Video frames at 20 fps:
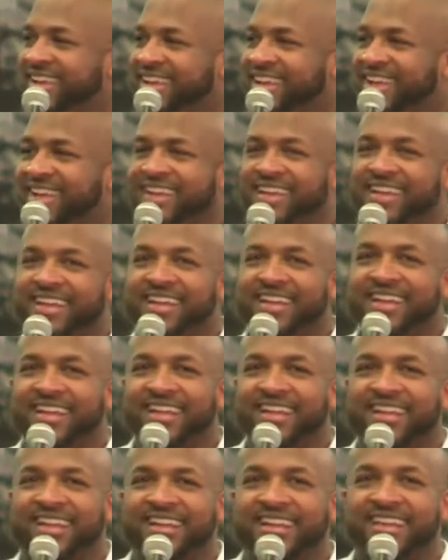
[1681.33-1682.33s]

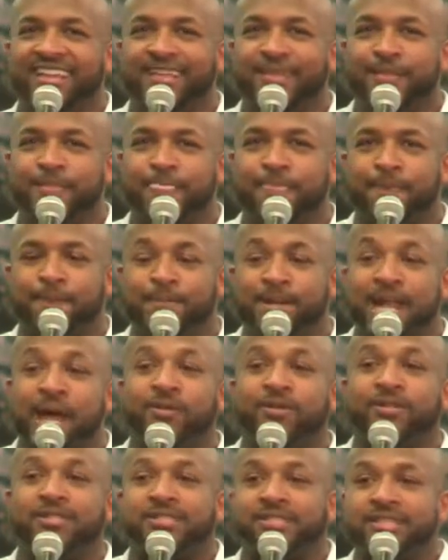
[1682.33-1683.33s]
And but I
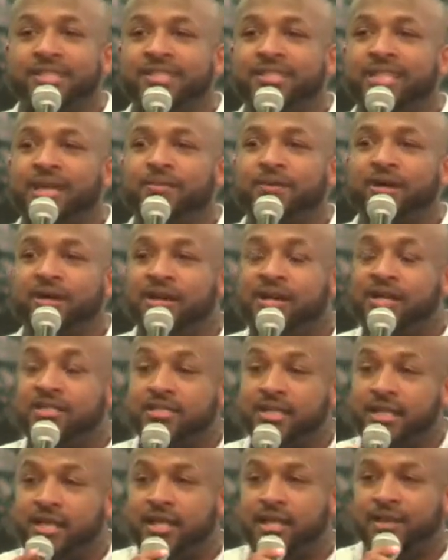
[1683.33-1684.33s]
would sit there
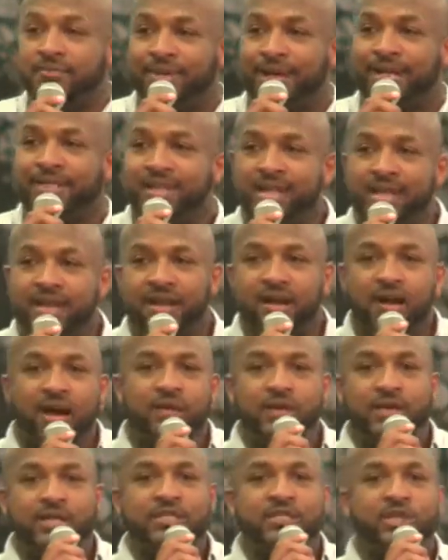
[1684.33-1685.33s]
because my dad always